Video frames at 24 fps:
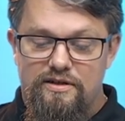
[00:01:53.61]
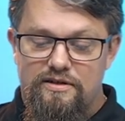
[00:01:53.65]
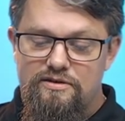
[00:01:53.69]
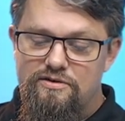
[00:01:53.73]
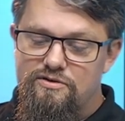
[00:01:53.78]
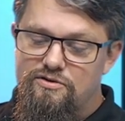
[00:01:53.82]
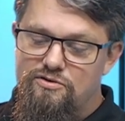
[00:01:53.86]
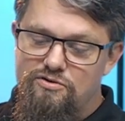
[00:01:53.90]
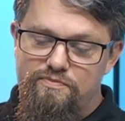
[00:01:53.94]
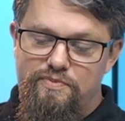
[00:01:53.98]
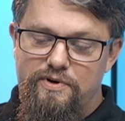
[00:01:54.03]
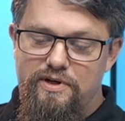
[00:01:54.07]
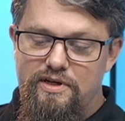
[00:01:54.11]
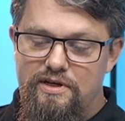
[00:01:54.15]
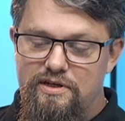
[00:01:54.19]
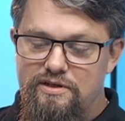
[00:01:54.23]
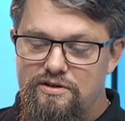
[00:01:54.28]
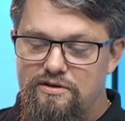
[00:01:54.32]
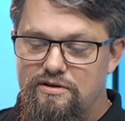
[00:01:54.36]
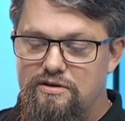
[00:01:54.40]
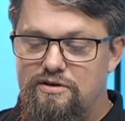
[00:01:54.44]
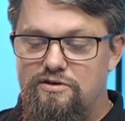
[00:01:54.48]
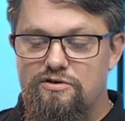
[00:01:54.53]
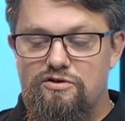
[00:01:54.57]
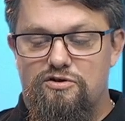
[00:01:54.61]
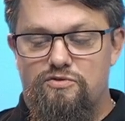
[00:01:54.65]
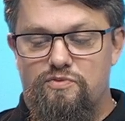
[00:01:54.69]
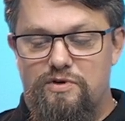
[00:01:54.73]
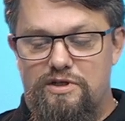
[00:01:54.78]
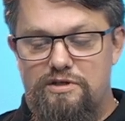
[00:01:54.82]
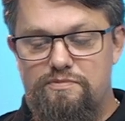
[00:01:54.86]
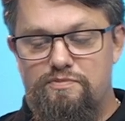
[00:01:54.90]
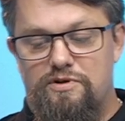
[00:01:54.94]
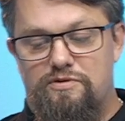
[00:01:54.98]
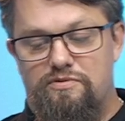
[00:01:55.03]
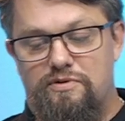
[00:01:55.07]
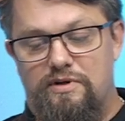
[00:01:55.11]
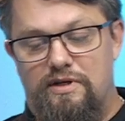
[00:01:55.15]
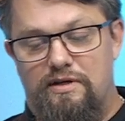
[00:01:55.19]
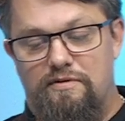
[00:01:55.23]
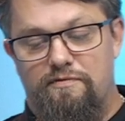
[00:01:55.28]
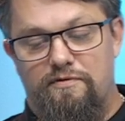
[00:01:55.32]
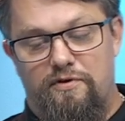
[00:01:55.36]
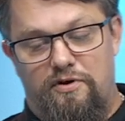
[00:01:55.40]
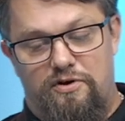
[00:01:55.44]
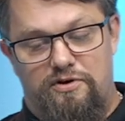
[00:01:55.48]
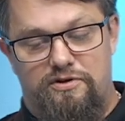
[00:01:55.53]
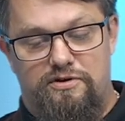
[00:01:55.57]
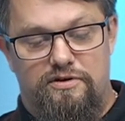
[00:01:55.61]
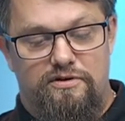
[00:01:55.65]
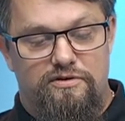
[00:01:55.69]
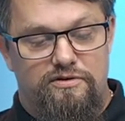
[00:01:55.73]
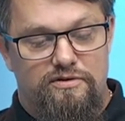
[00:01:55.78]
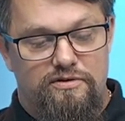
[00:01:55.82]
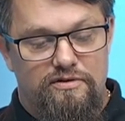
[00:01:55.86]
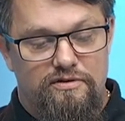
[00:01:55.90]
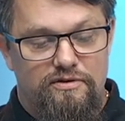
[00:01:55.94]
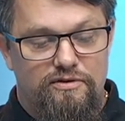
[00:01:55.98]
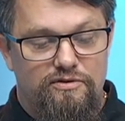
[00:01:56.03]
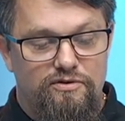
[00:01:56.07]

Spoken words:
it's super easy to switch between versions.